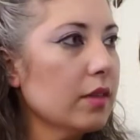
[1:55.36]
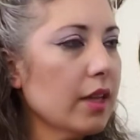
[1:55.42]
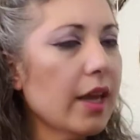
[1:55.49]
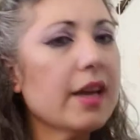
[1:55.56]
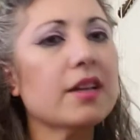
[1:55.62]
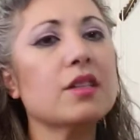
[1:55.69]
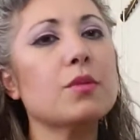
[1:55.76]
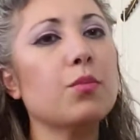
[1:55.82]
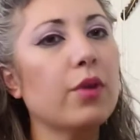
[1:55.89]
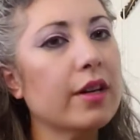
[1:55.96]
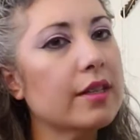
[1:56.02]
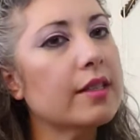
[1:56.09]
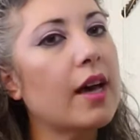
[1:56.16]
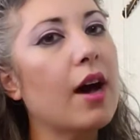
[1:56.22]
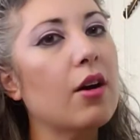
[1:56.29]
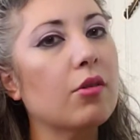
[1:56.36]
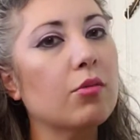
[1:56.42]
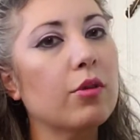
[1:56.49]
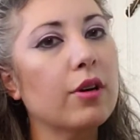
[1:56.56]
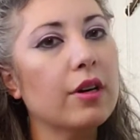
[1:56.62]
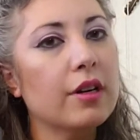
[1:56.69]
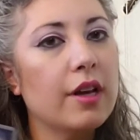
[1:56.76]
express
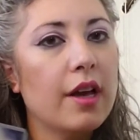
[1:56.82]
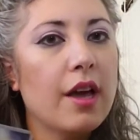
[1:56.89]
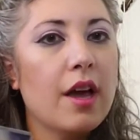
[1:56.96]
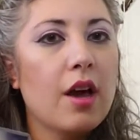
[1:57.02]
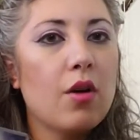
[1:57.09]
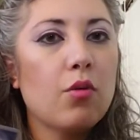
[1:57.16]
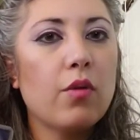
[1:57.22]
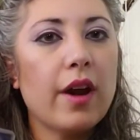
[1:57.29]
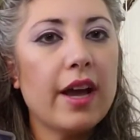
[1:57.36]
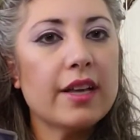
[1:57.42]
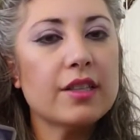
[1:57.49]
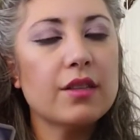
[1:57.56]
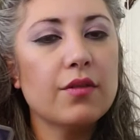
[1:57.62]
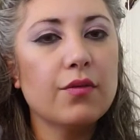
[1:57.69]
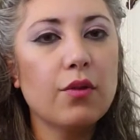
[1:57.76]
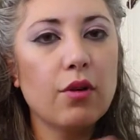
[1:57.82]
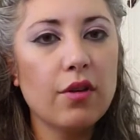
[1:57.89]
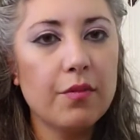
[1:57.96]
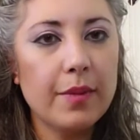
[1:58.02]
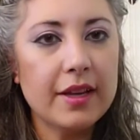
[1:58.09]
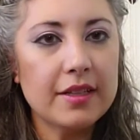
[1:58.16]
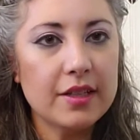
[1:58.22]
outward, whereas the Four
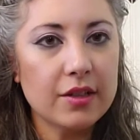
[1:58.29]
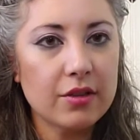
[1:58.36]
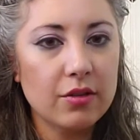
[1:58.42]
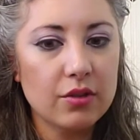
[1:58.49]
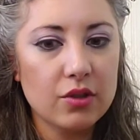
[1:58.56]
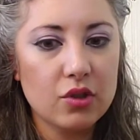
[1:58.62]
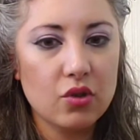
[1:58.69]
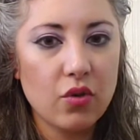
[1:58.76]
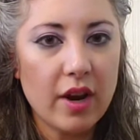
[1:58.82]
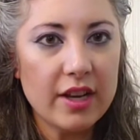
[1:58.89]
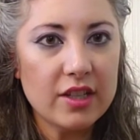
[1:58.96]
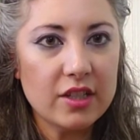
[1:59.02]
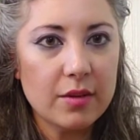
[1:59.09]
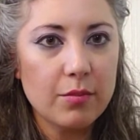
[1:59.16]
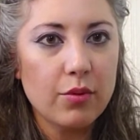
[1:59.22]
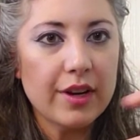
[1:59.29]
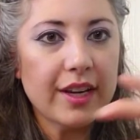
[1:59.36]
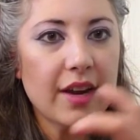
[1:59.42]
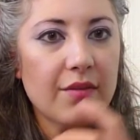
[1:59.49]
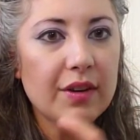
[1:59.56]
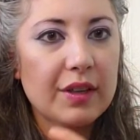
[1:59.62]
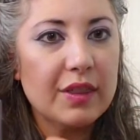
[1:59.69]
of Pentacles tries to bring
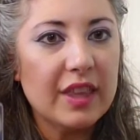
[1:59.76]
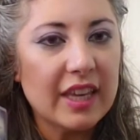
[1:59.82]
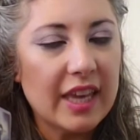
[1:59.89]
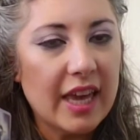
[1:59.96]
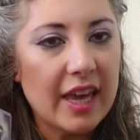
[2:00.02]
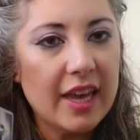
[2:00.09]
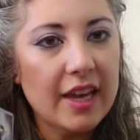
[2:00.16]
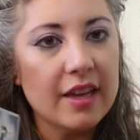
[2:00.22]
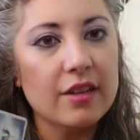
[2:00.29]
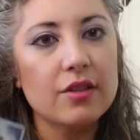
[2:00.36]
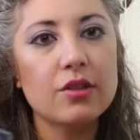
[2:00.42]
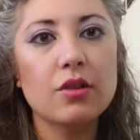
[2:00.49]
everything in.